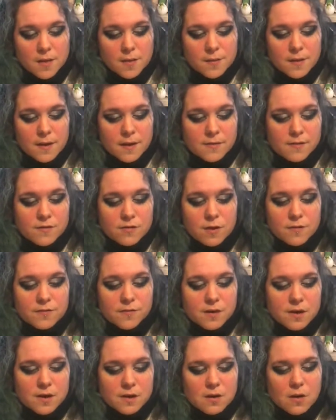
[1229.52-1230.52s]
It's not
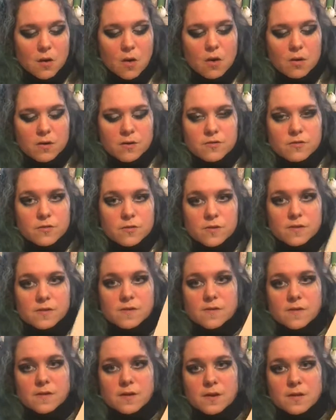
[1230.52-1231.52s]
very long, as you can
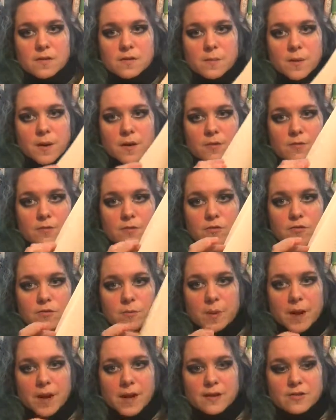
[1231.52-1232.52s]
see. It's about 300
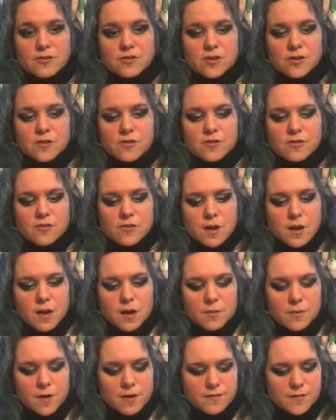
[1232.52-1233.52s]
pages.
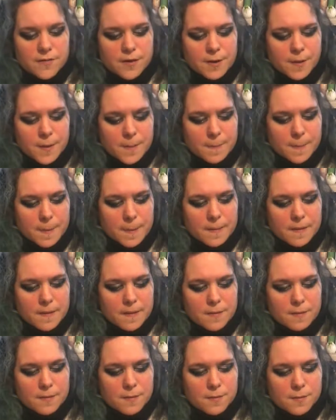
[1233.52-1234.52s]
However,
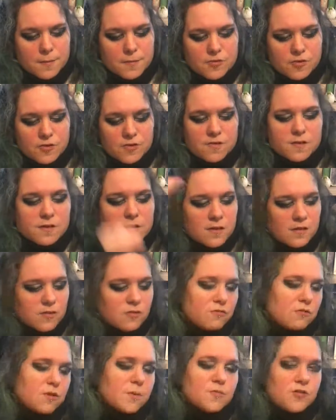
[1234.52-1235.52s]
just the
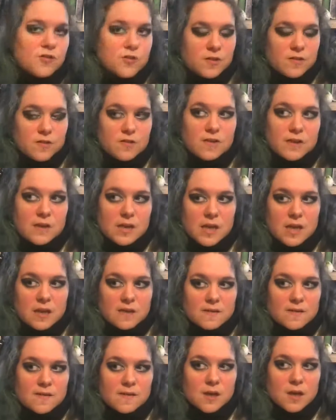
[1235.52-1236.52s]
descriptions in
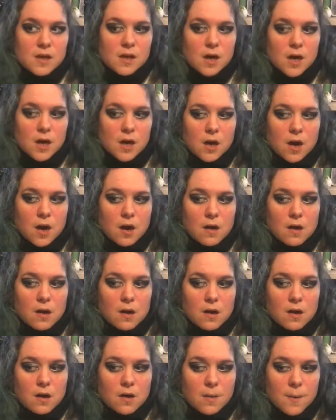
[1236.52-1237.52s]
it
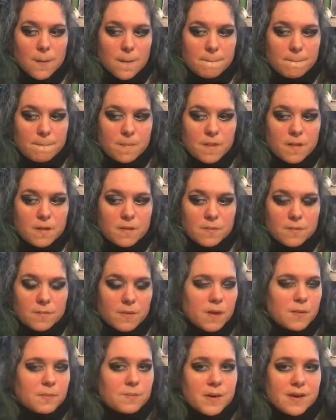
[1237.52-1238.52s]
are
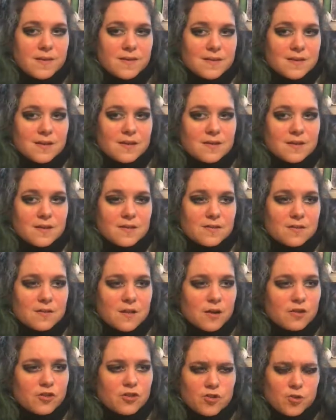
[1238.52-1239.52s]
basically
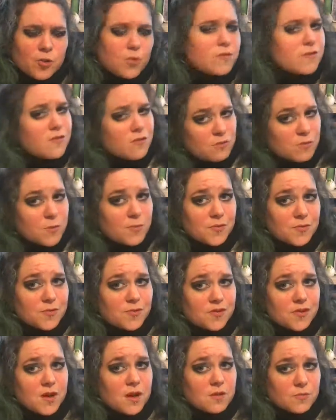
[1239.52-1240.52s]
like short descriptions
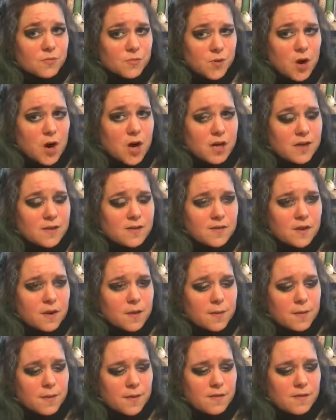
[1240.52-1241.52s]
done right. I
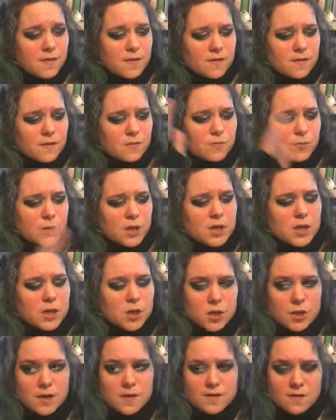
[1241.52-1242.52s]
think this is a really
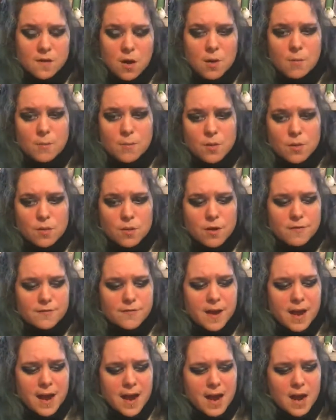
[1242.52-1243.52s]
good example of
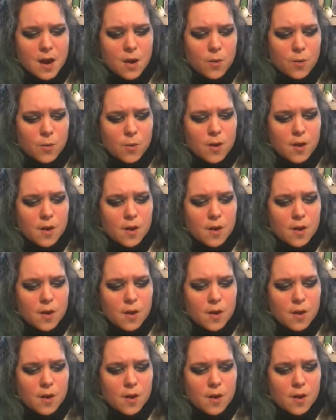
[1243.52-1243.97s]
how